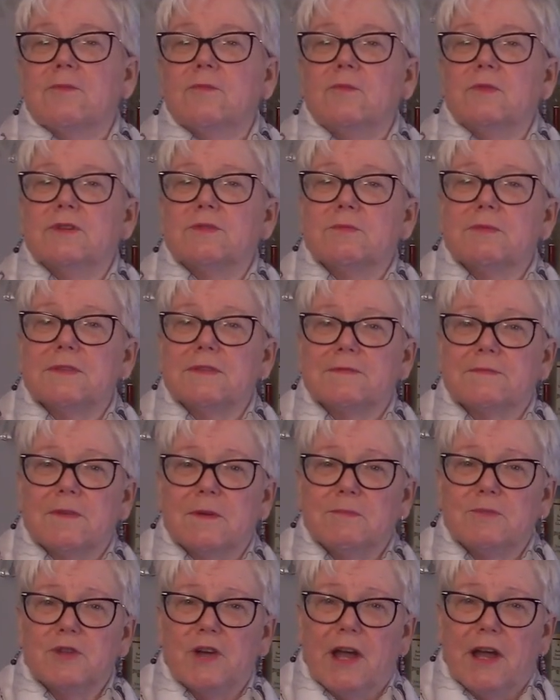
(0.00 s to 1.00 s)
which was
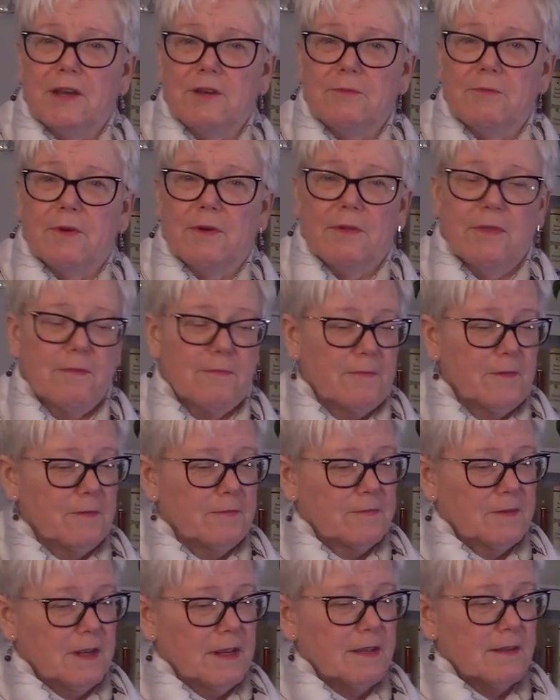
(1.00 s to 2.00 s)
from January the
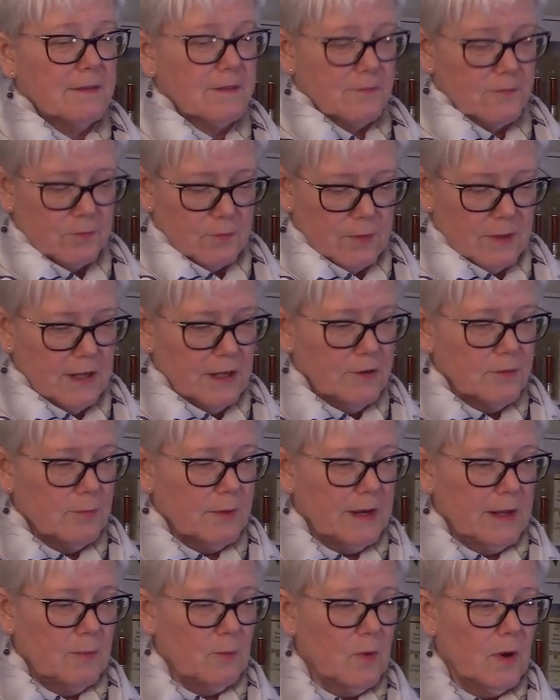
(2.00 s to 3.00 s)
15th of
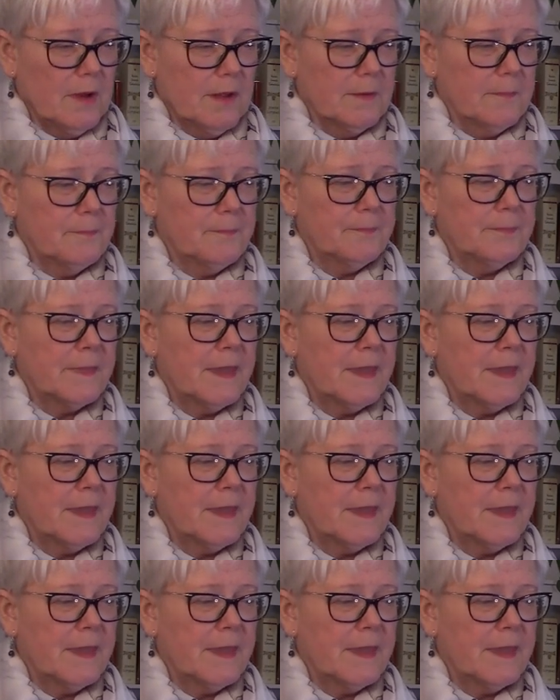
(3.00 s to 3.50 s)
2021,